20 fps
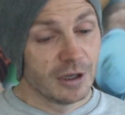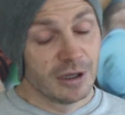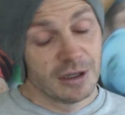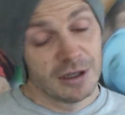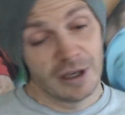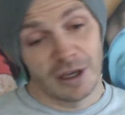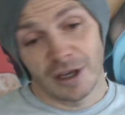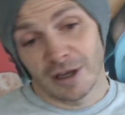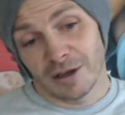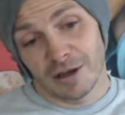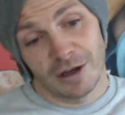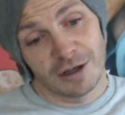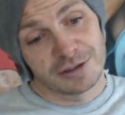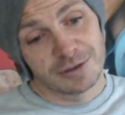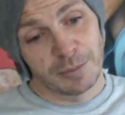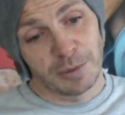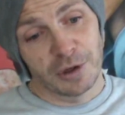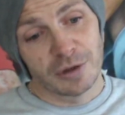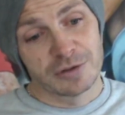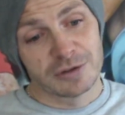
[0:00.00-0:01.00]
yeah, I
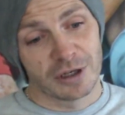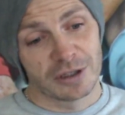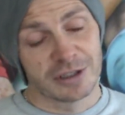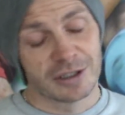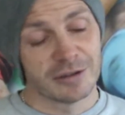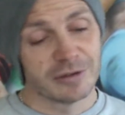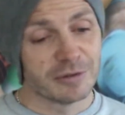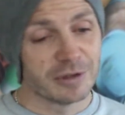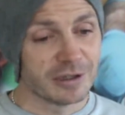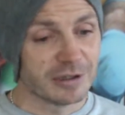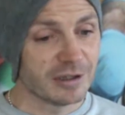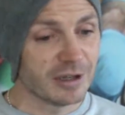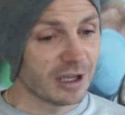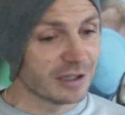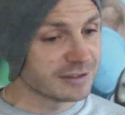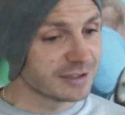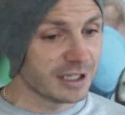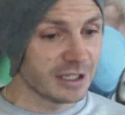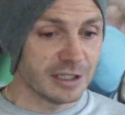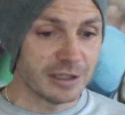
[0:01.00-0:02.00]
suppose I didn't, like I
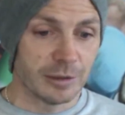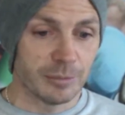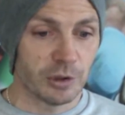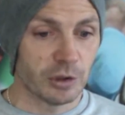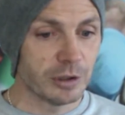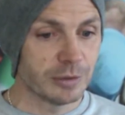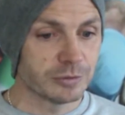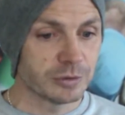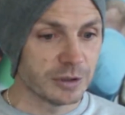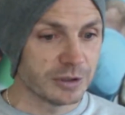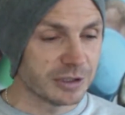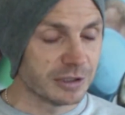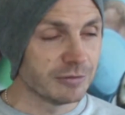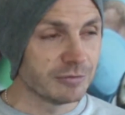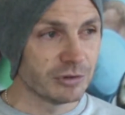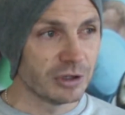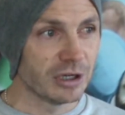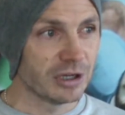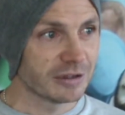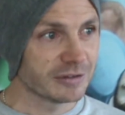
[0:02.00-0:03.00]
say, in the build-up to it, didn't
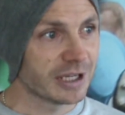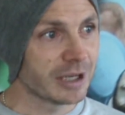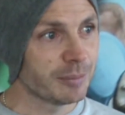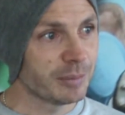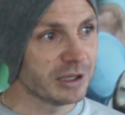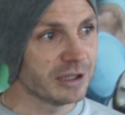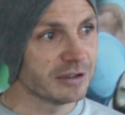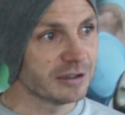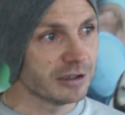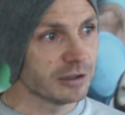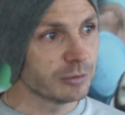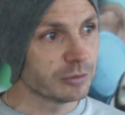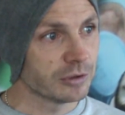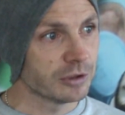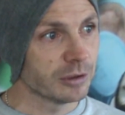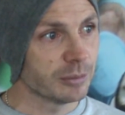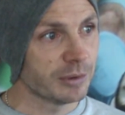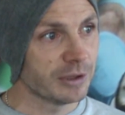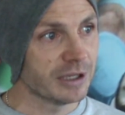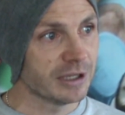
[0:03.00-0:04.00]
realise how big a deal it was
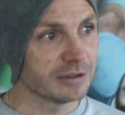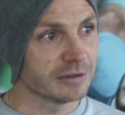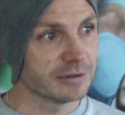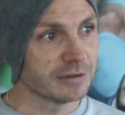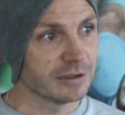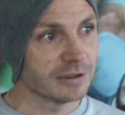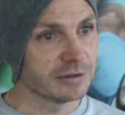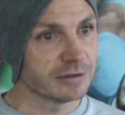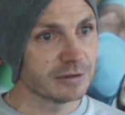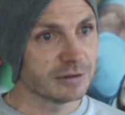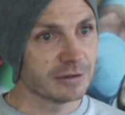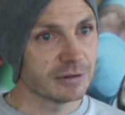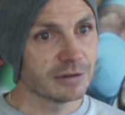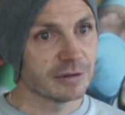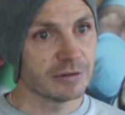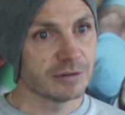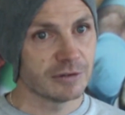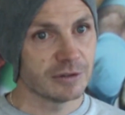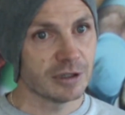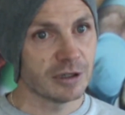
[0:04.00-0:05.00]
going to be
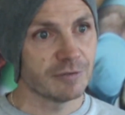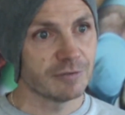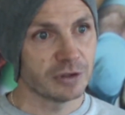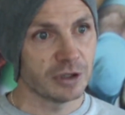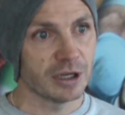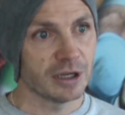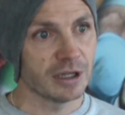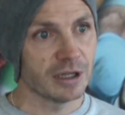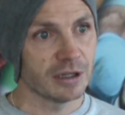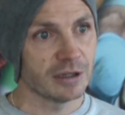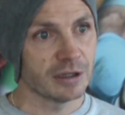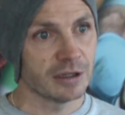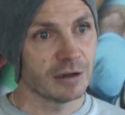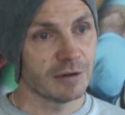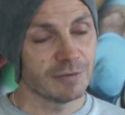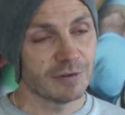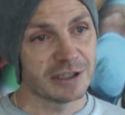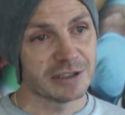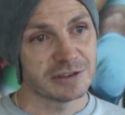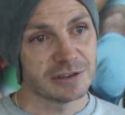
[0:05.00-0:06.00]
until I've done it. And then
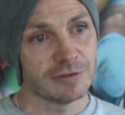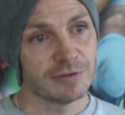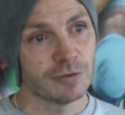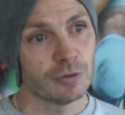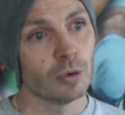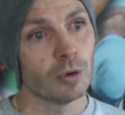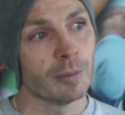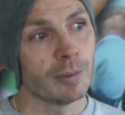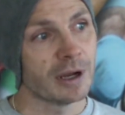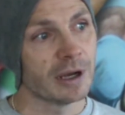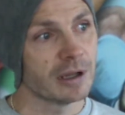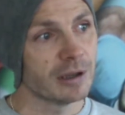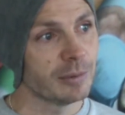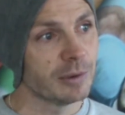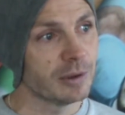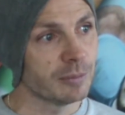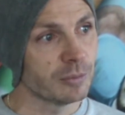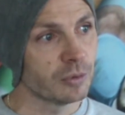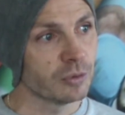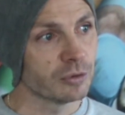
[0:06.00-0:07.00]
I've actually thought about it a
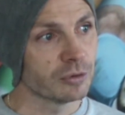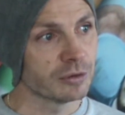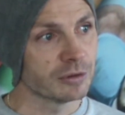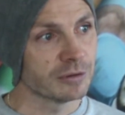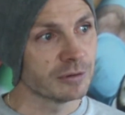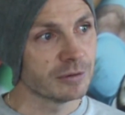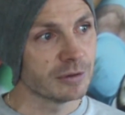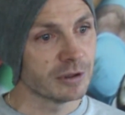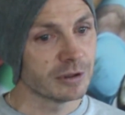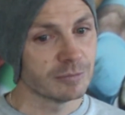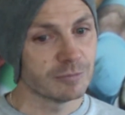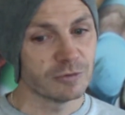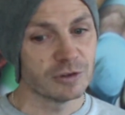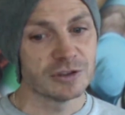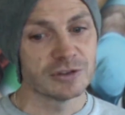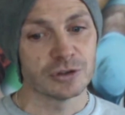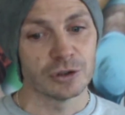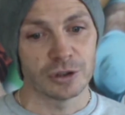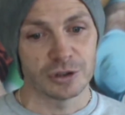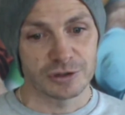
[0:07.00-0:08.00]
bit more and
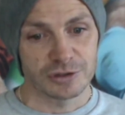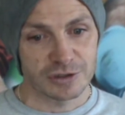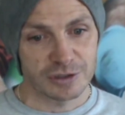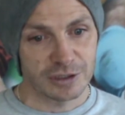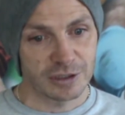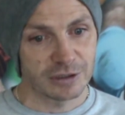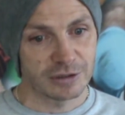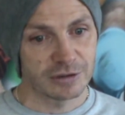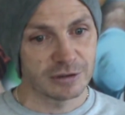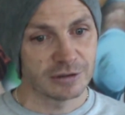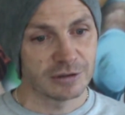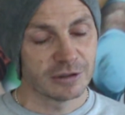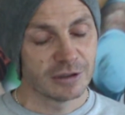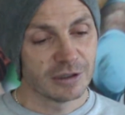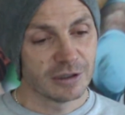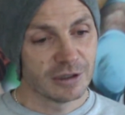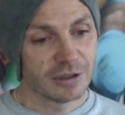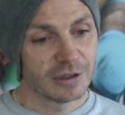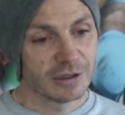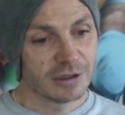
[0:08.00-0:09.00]
researched it. And
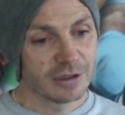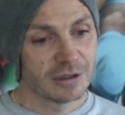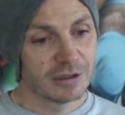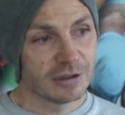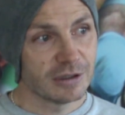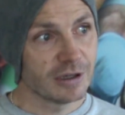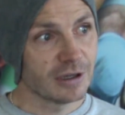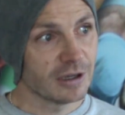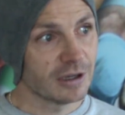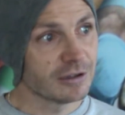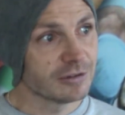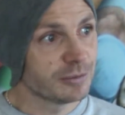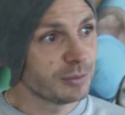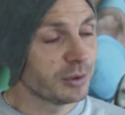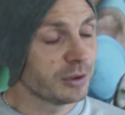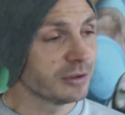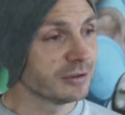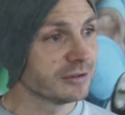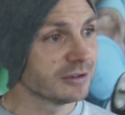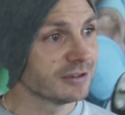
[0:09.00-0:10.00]
yeah, I
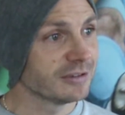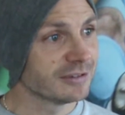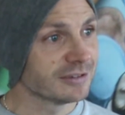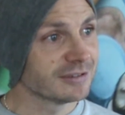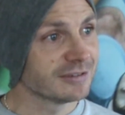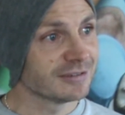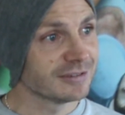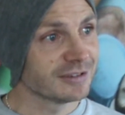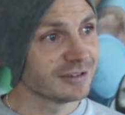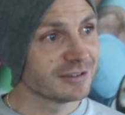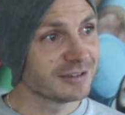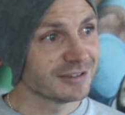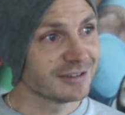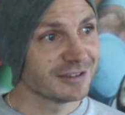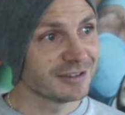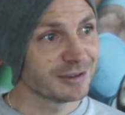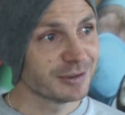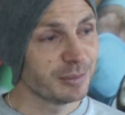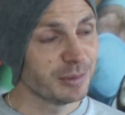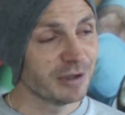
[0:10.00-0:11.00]
suppose
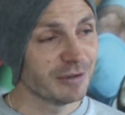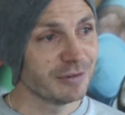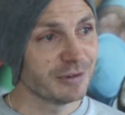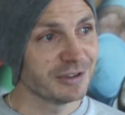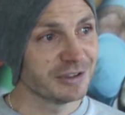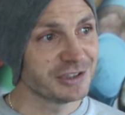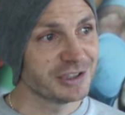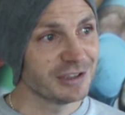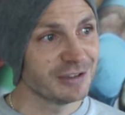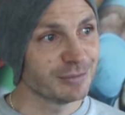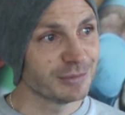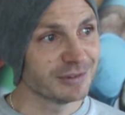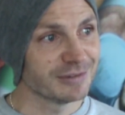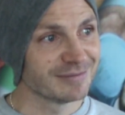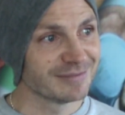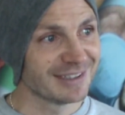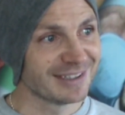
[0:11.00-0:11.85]
it's a bit of an achievement.